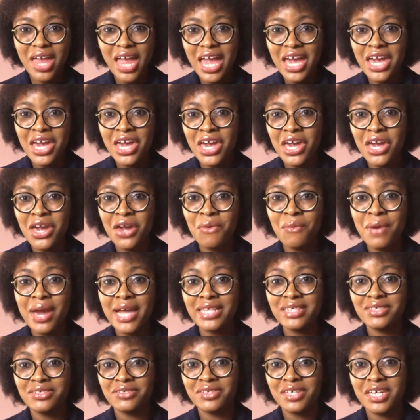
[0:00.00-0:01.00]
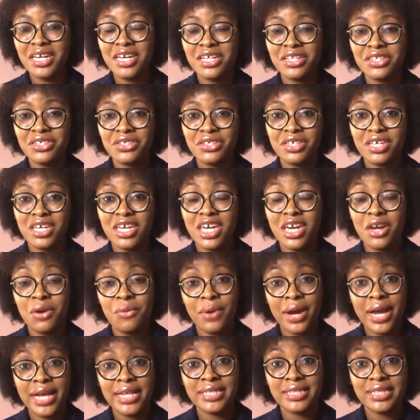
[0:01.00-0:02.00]
he went
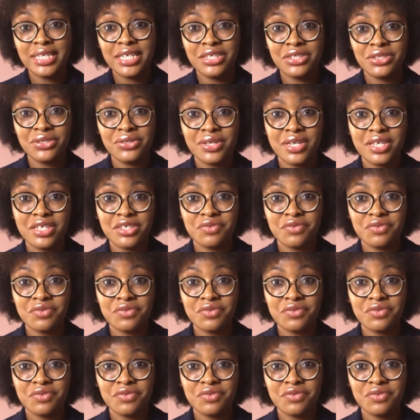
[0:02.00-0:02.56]
into his